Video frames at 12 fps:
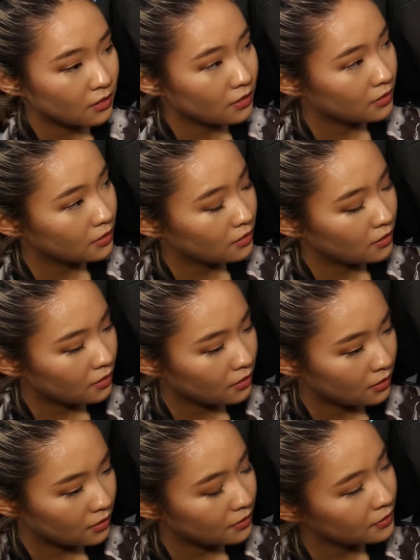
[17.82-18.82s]

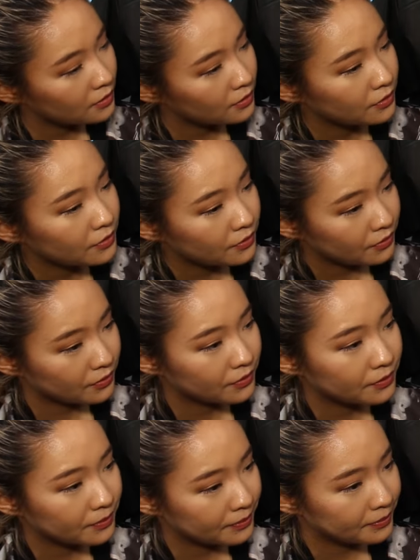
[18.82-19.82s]

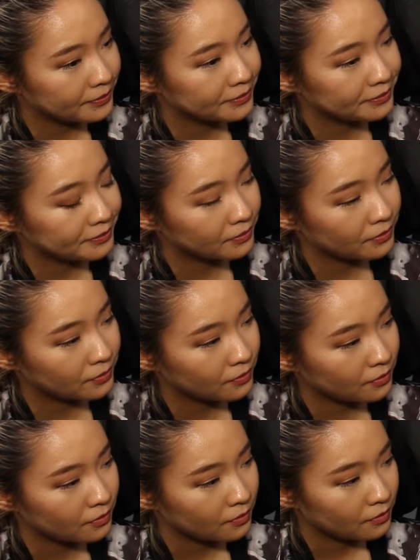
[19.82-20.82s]

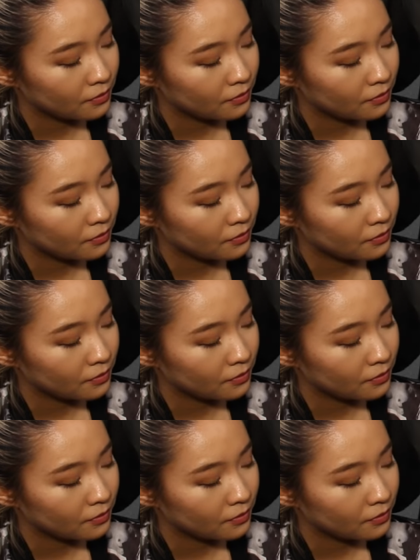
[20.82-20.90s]
The person shown says nothing.